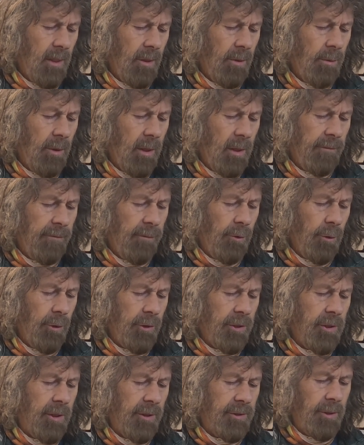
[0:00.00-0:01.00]
quite
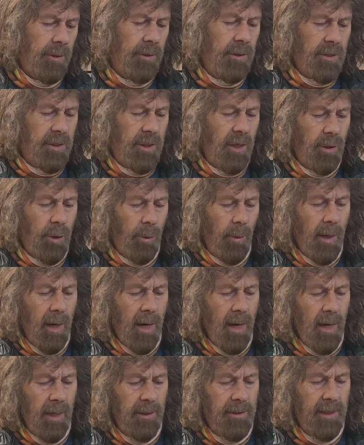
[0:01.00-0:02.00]
unfortunate. So it's quite
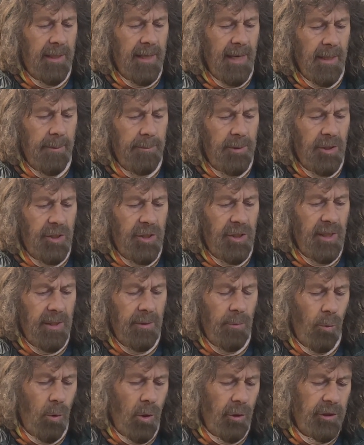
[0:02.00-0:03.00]
hard to get them to sit
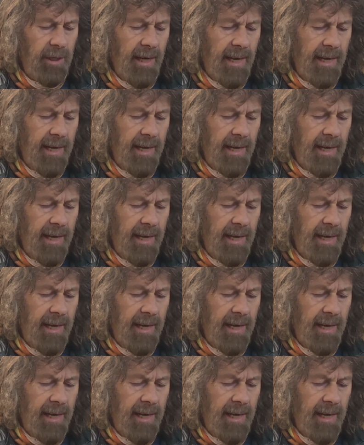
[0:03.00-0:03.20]
and watch